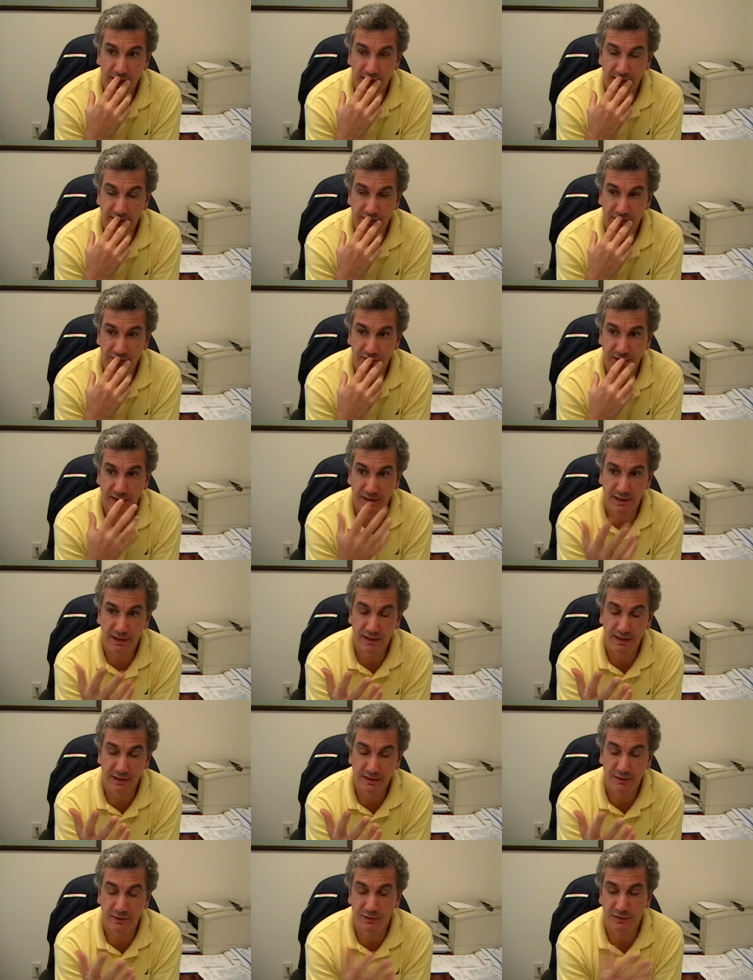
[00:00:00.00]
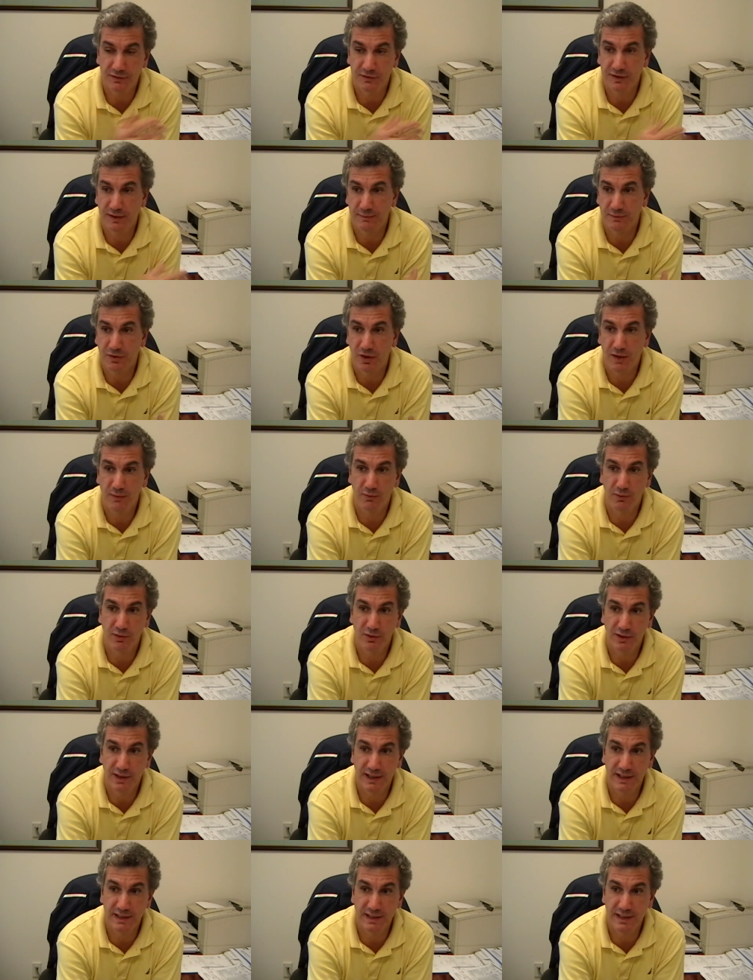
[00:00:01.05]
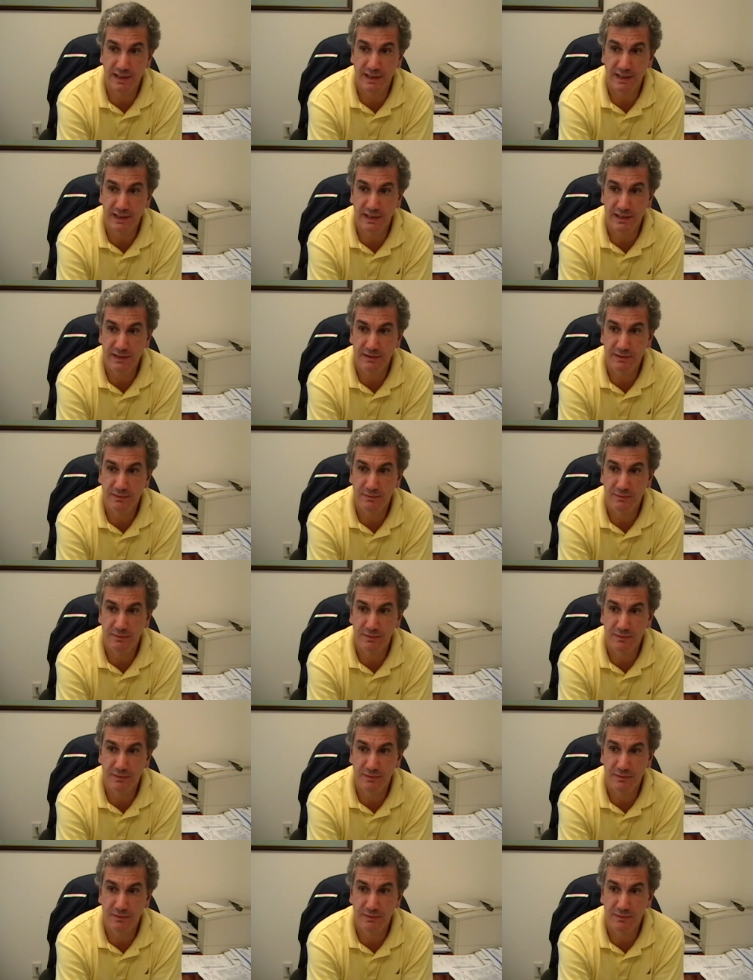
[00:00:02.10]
at the same, you know, at the same time we look at it, he, he